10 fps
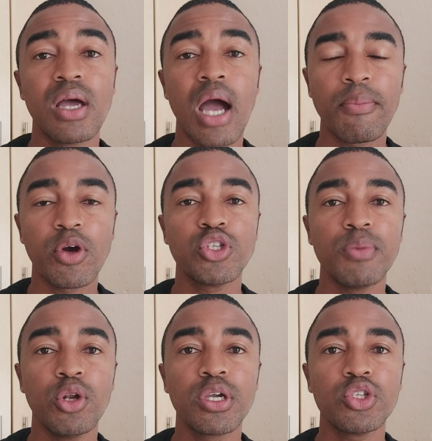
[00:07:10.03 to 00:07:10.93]
I'm going to
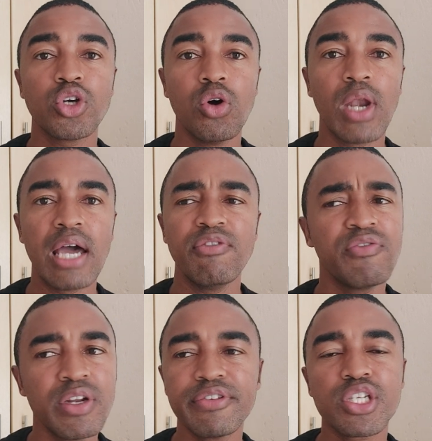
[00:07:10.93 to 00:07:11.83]
be looking to go live,
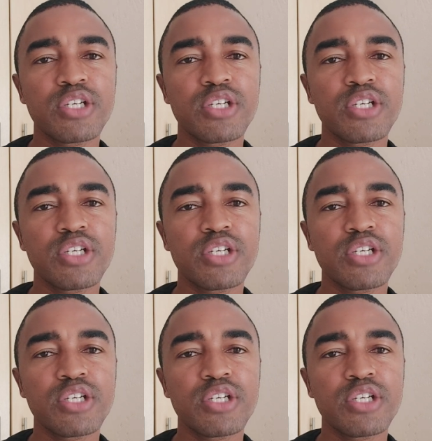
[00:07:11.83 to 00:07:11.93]
even if it's